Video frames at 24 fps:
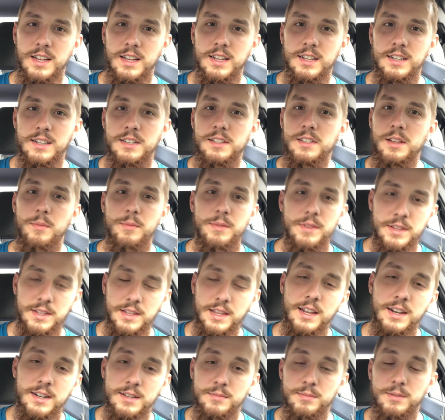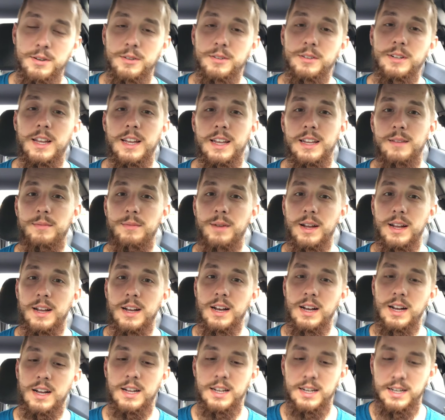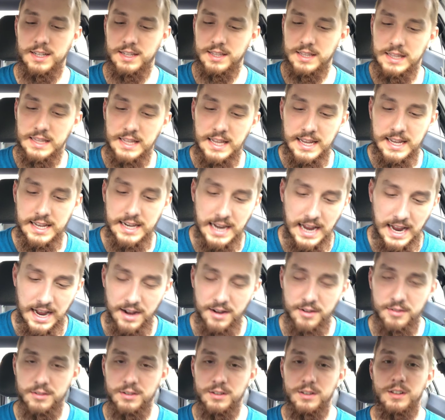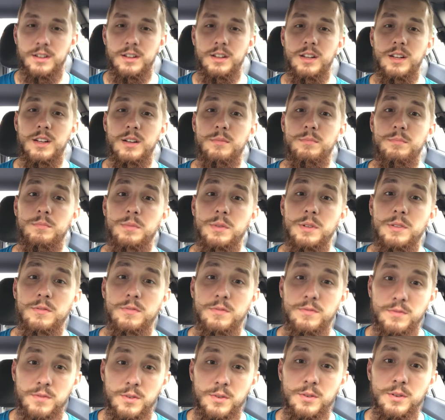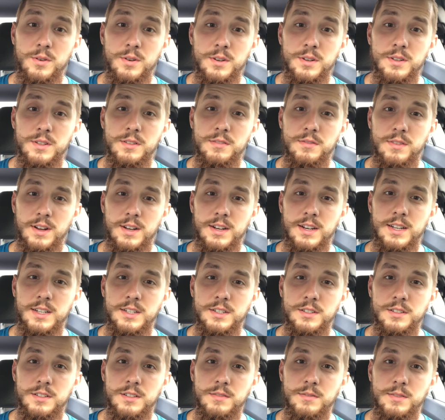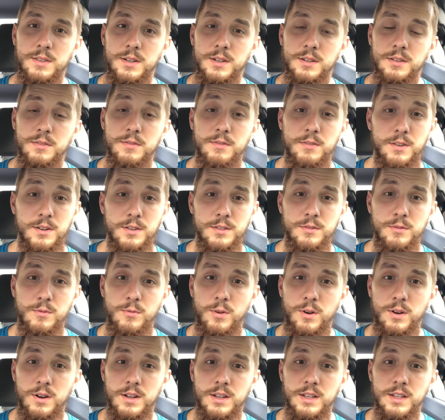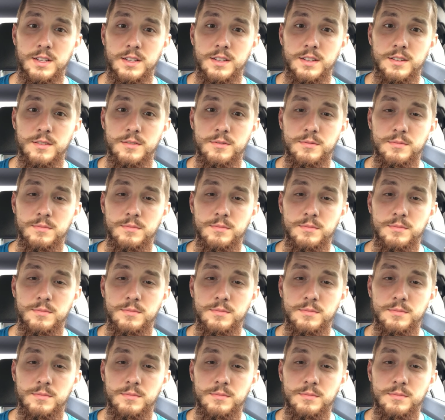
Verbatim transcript: into something that has been ordained by God and laid out before the foundations of the earth for us to walk into.